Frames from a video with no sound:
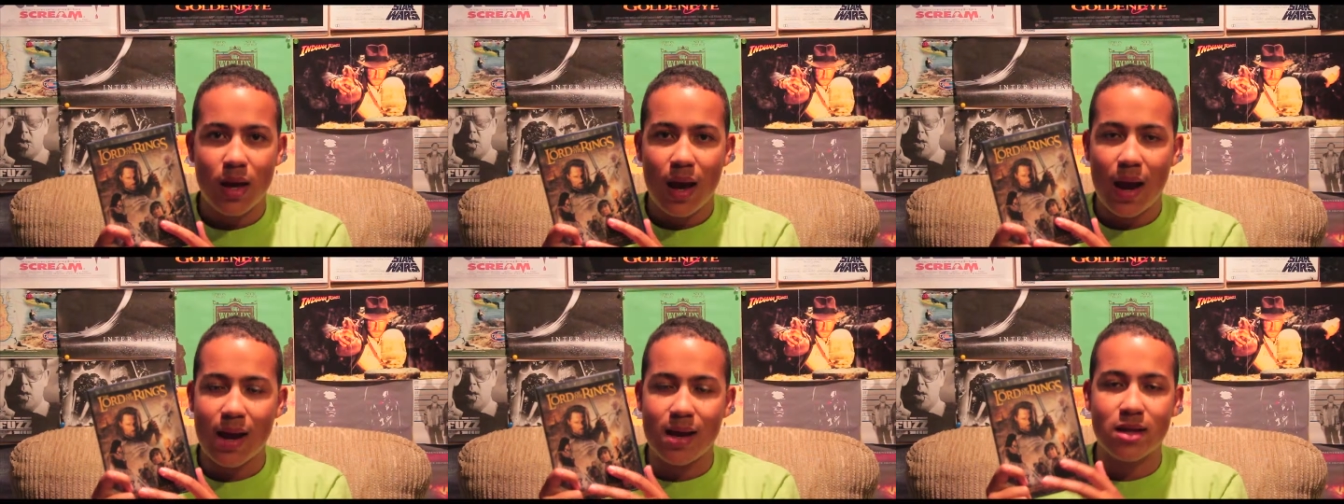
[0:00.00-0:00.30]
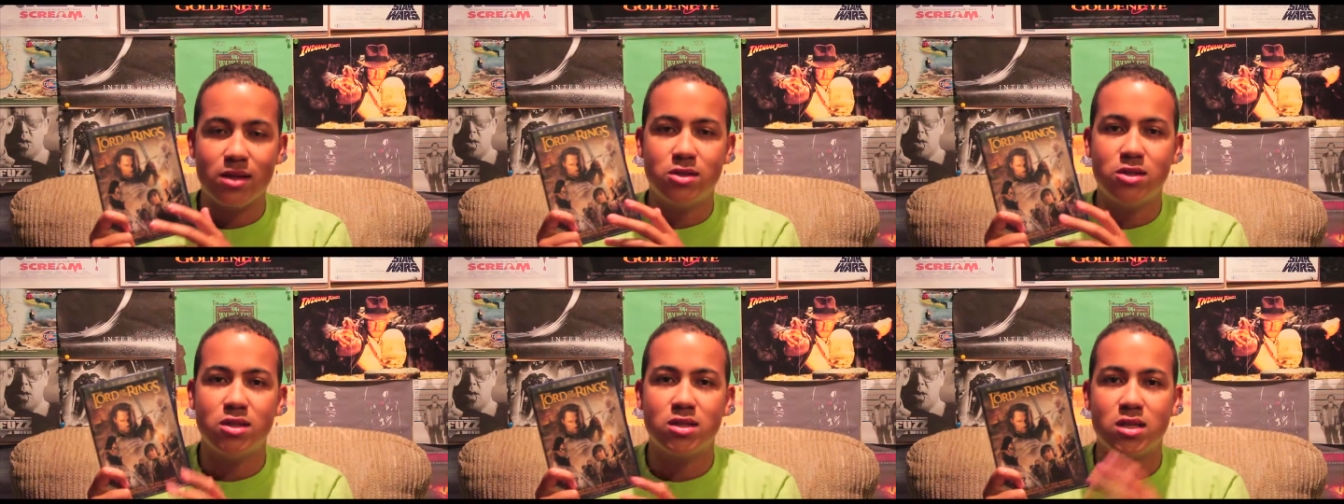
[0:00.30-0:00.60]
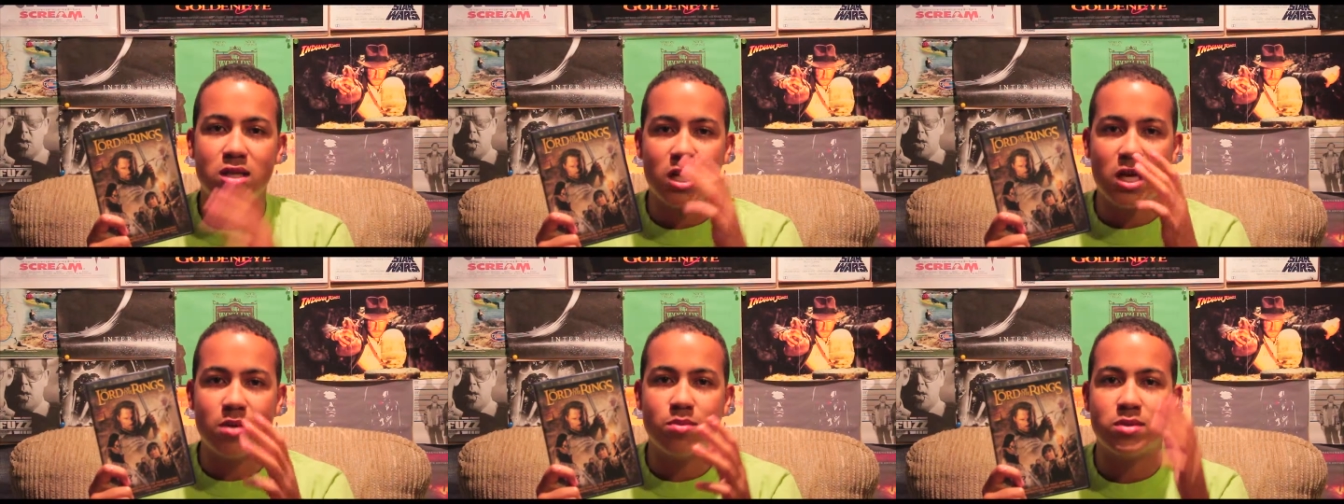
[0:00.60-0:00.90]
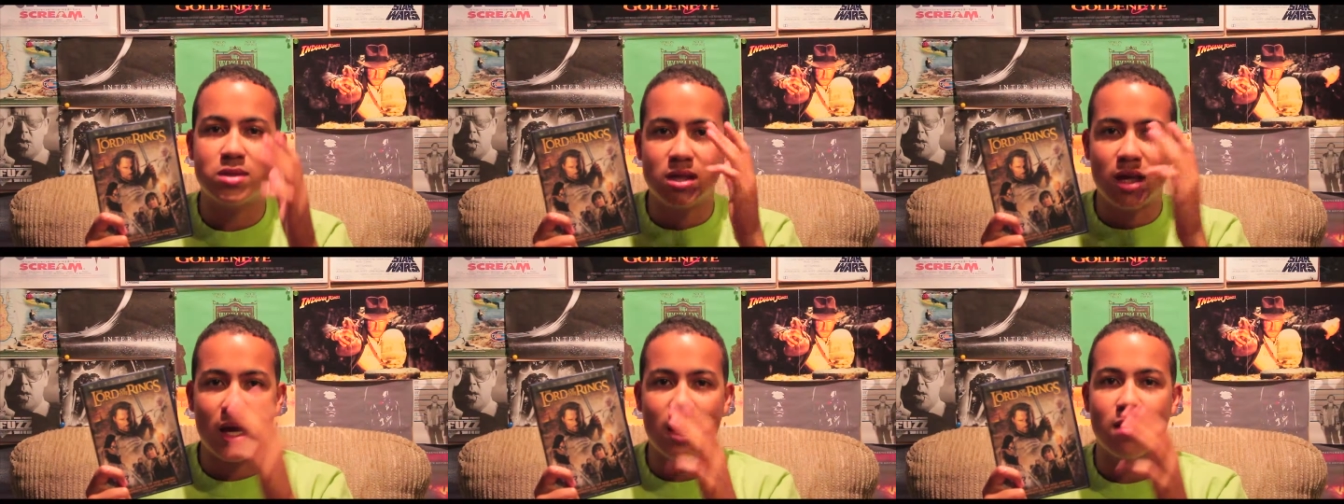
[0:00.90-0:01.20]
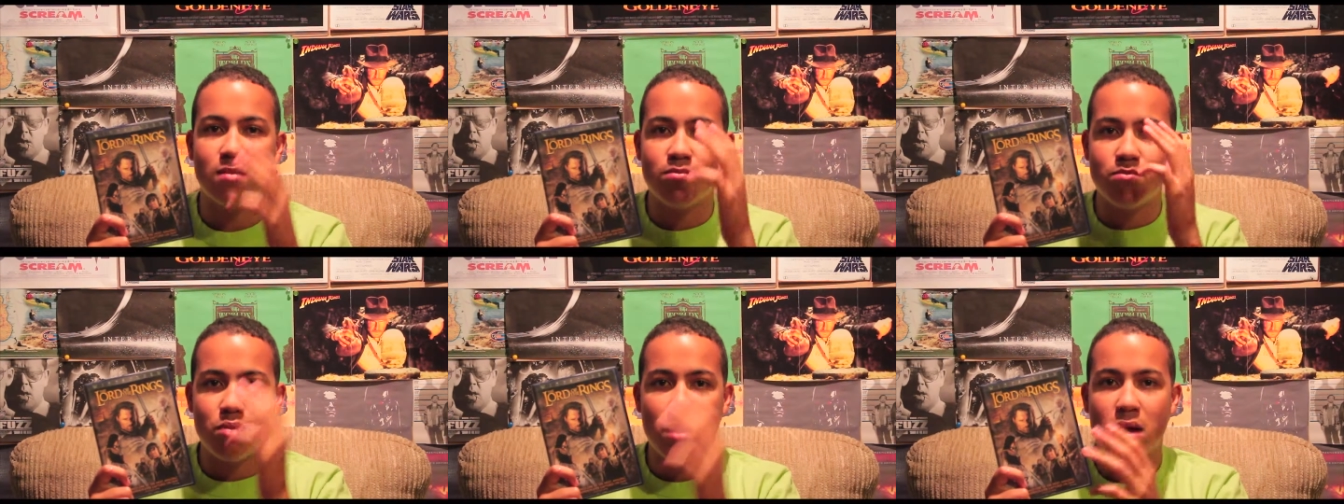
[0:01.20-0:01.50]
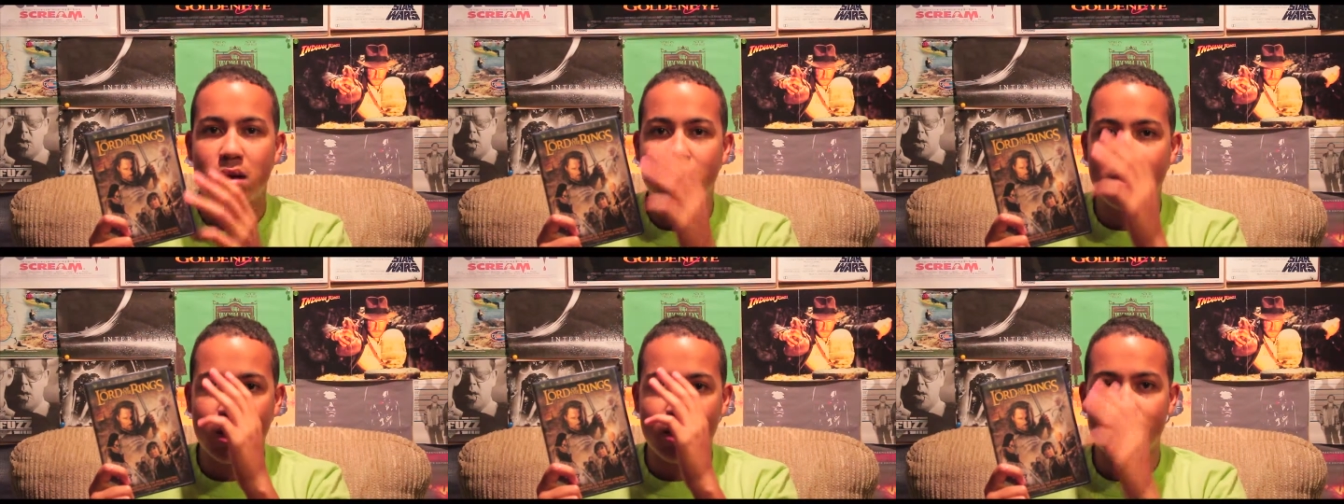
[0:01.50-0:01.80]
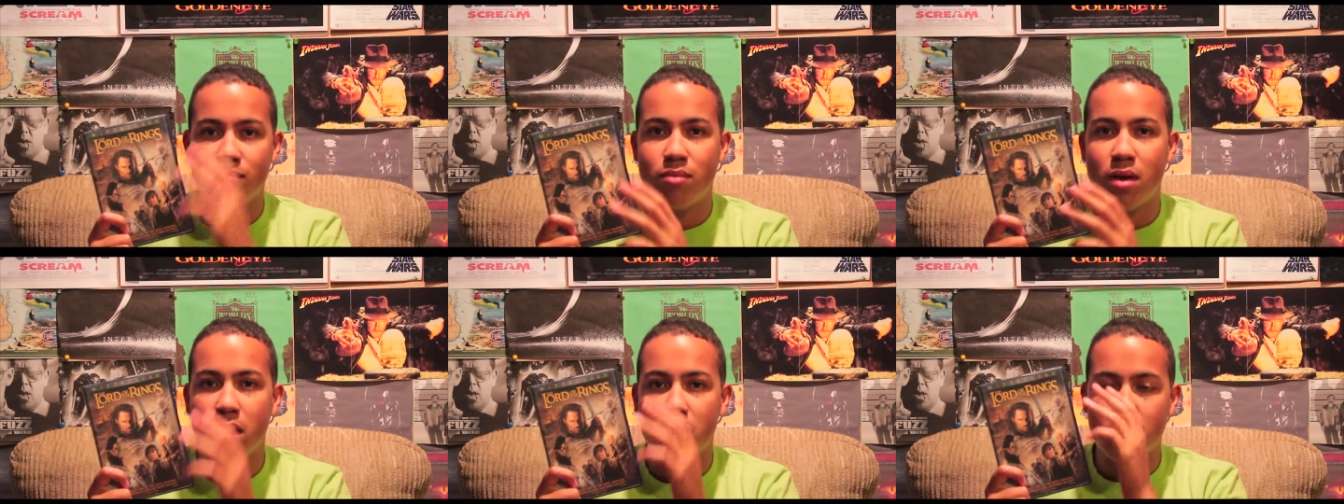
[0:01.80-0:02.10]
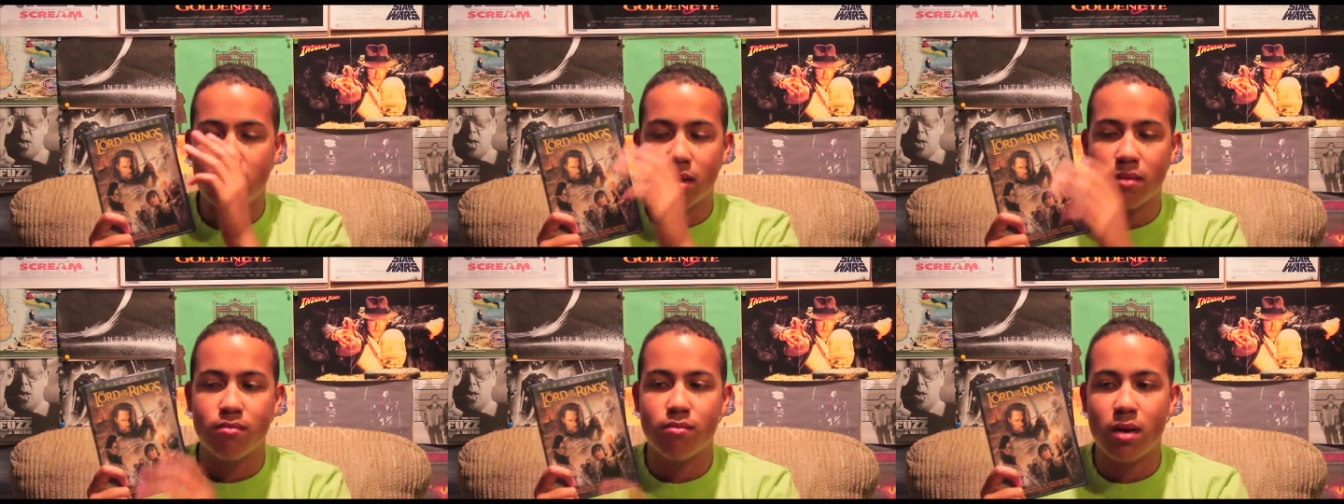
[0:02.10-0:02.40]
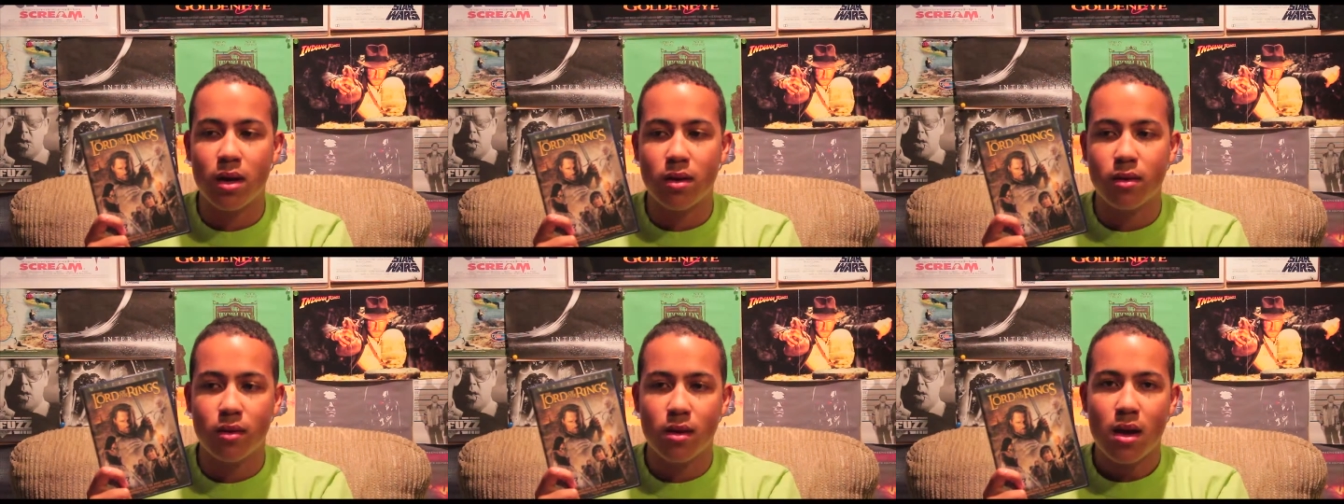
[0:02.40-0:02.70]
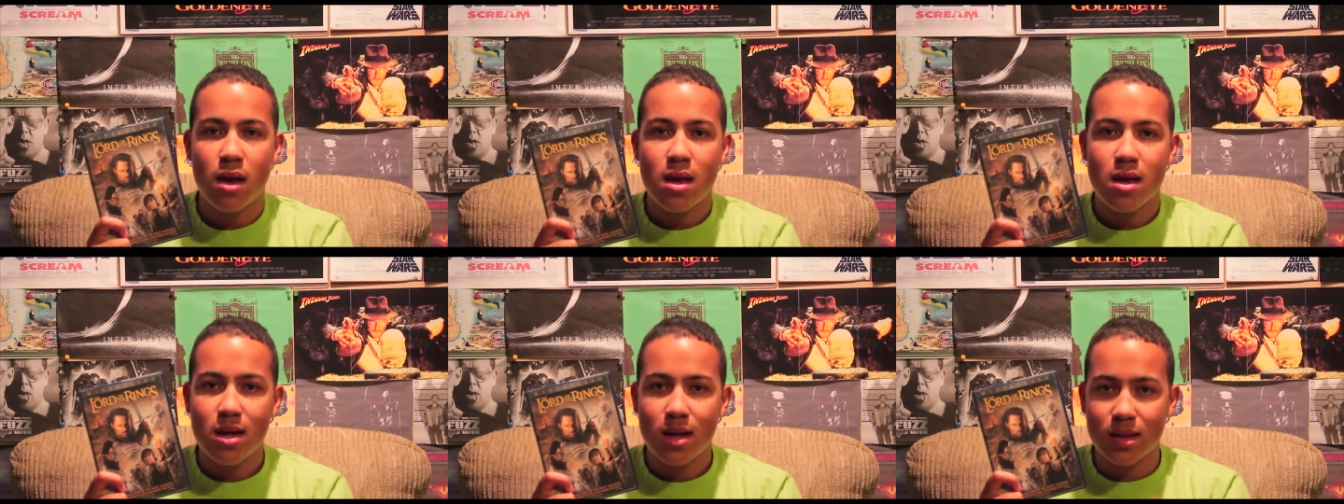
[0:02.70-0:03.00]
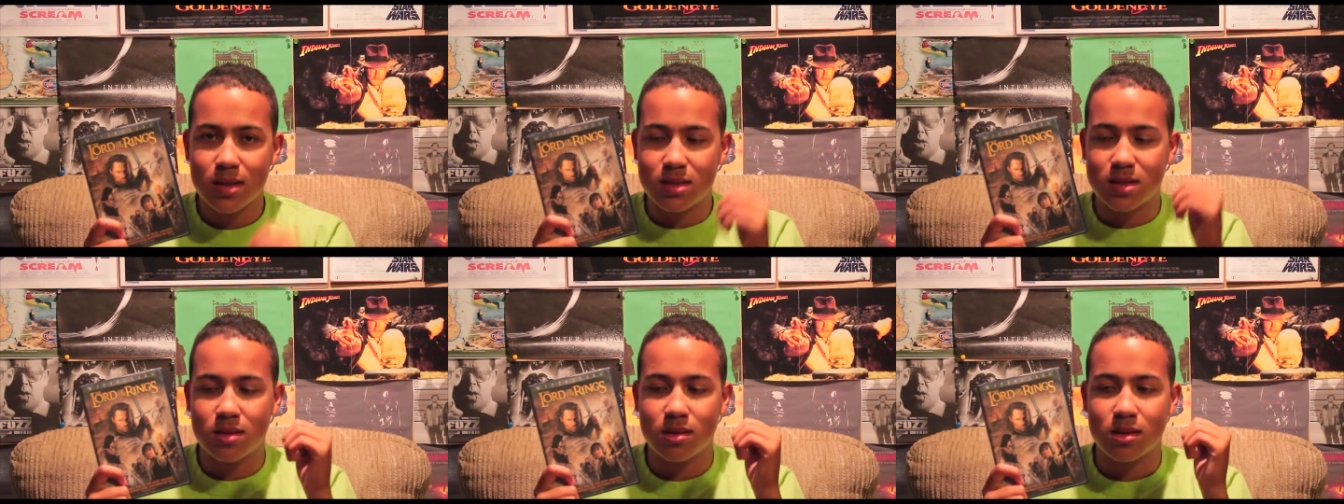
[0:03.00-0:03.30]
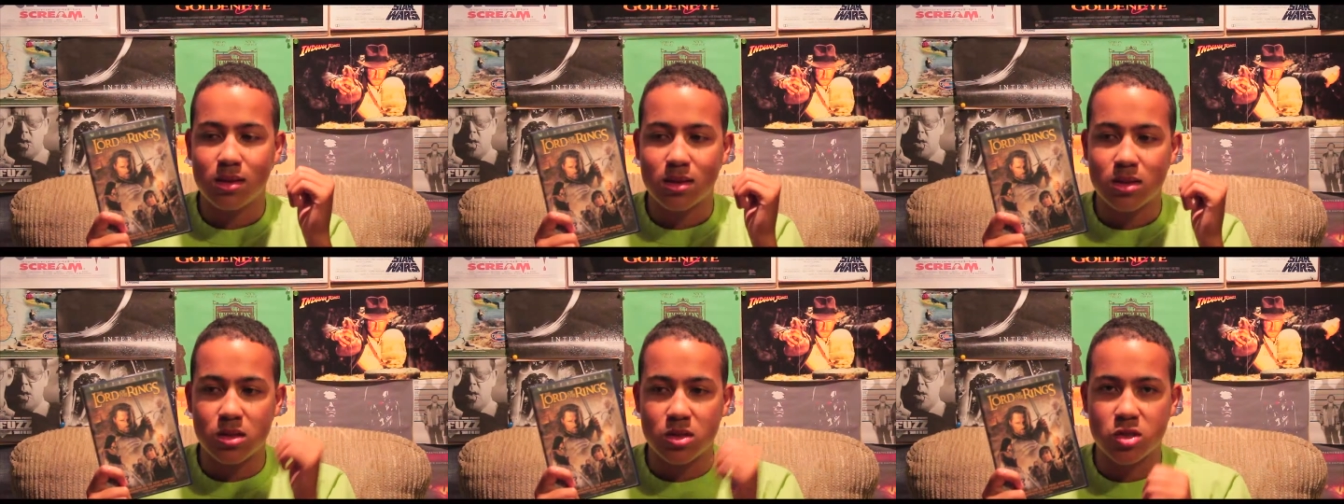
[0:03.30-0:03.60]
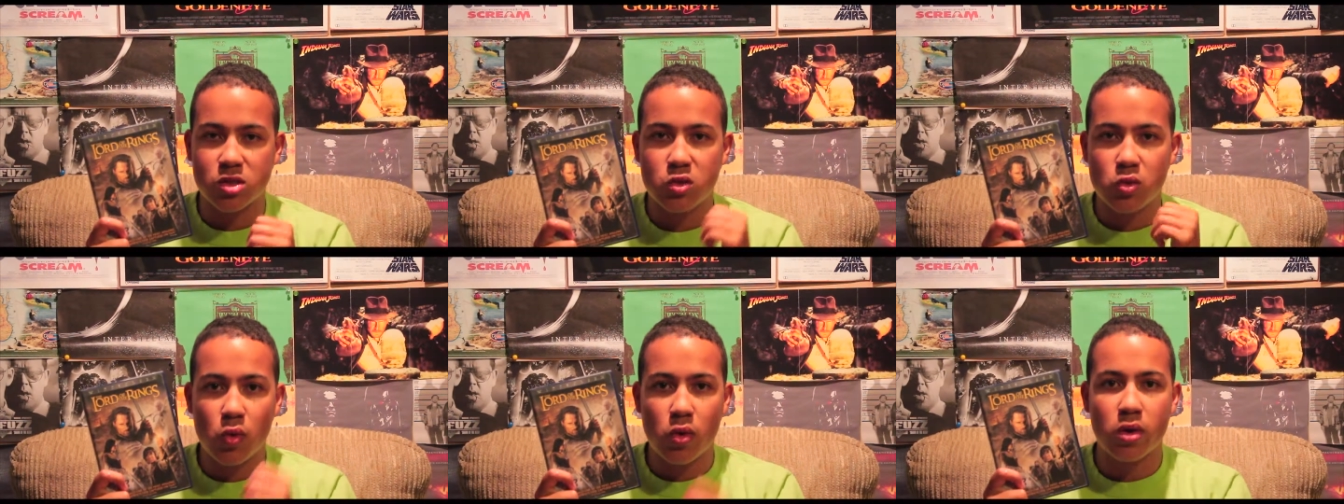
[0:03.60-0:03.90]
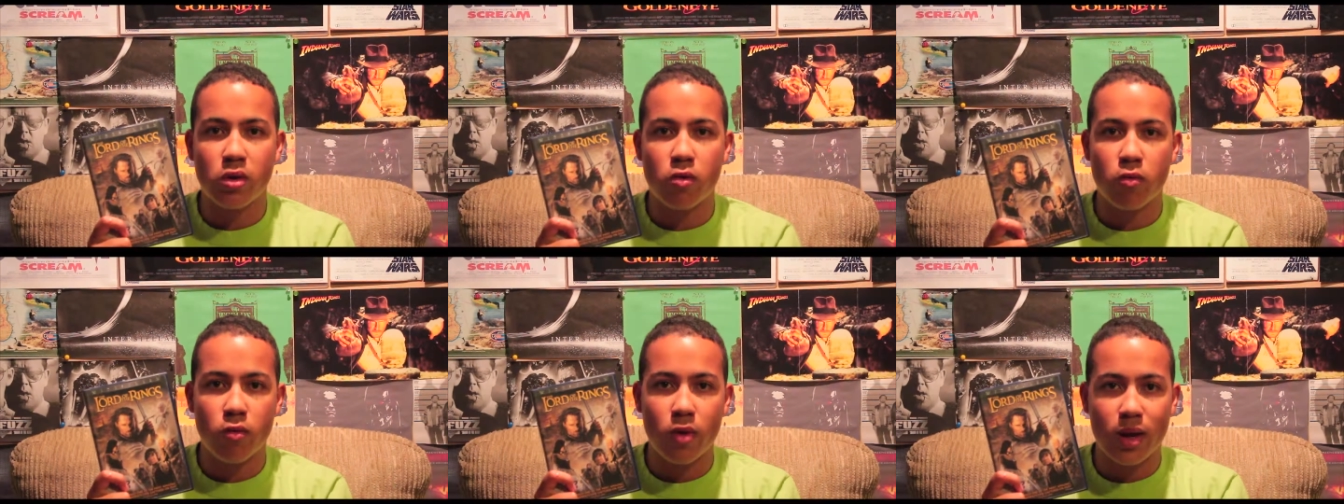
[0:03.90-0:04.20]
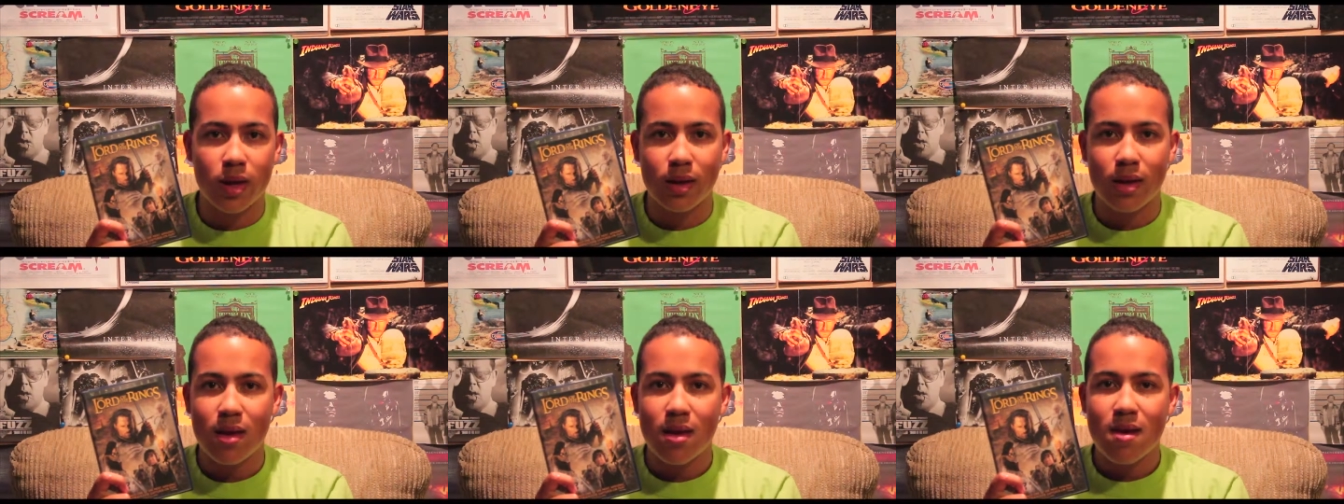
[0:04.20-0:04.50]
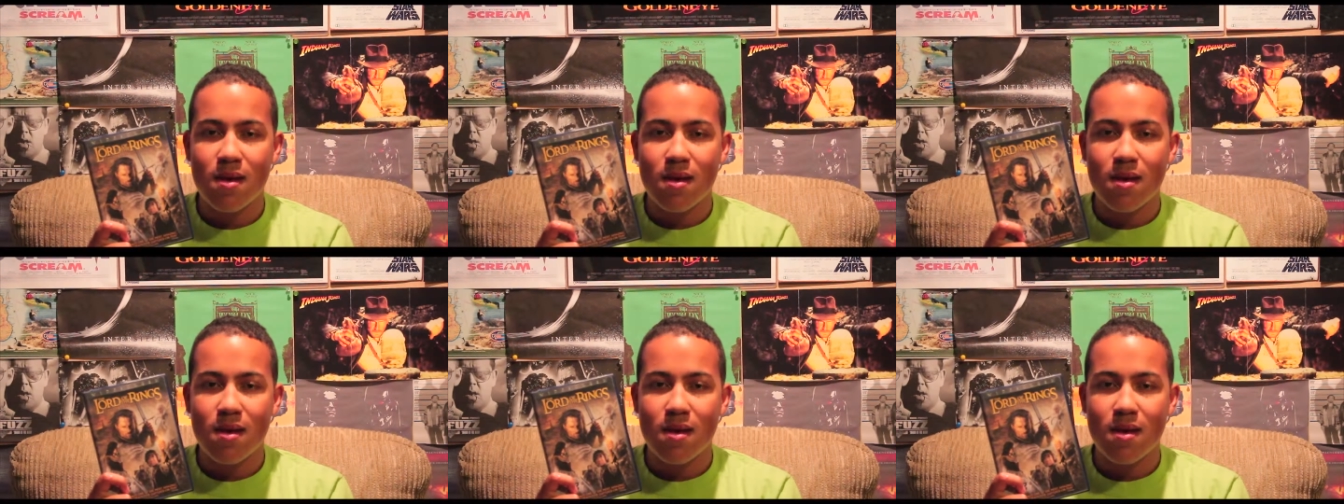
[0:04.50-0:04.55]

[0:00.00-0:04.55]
And it just keeps getting better and better and better until they destroy the ring.